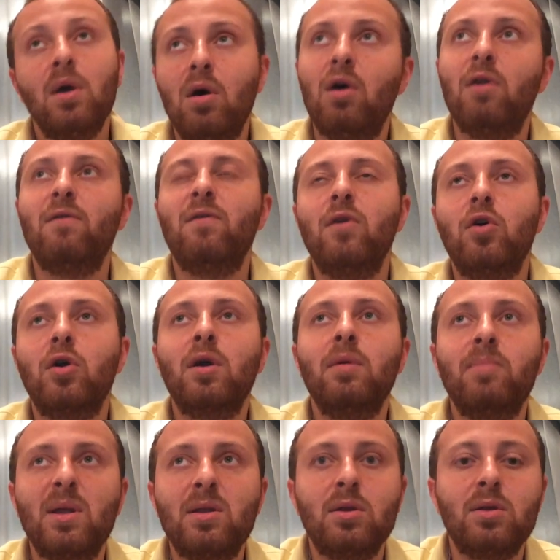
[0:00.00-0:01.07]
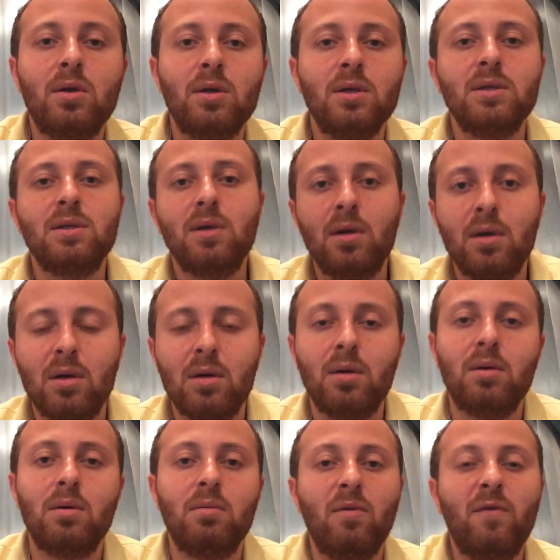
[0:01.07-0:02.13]
of your competitors'
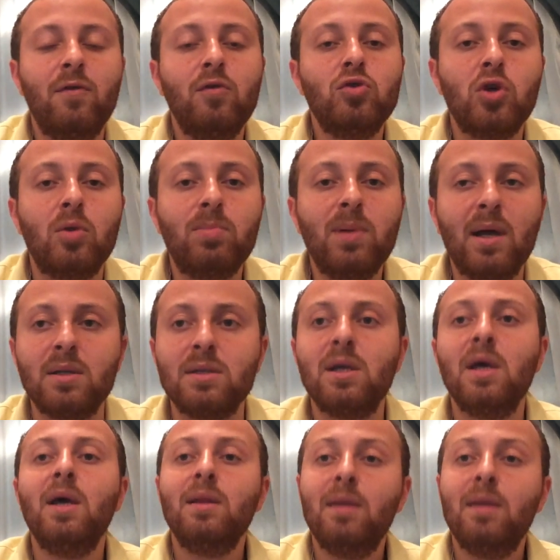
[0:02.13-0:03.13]
future plans.